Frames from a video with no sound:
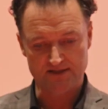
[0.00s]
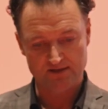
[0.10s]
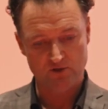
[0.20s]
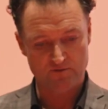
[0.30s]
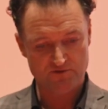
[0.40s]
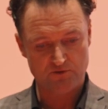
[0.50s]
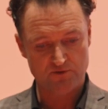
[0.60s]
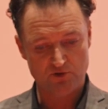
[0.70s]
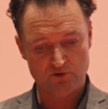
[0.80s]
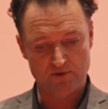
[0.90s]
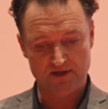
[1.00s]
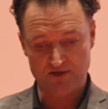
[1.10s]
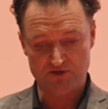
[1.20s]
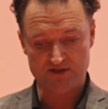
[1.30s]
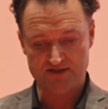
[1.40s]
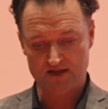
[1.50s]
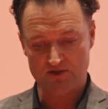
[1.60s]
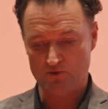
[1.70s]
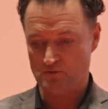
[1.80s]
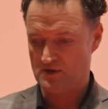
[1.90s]
in the offshore renewable energy
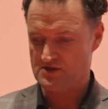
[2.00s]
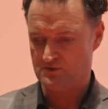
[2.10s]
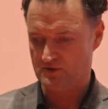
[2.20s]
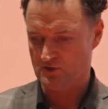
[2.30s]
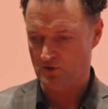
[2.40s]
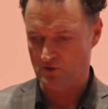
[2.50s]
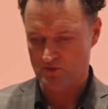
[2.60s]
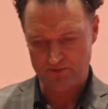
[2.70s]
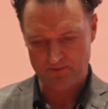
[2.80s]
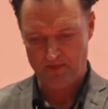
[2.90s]
sector in Western Europe.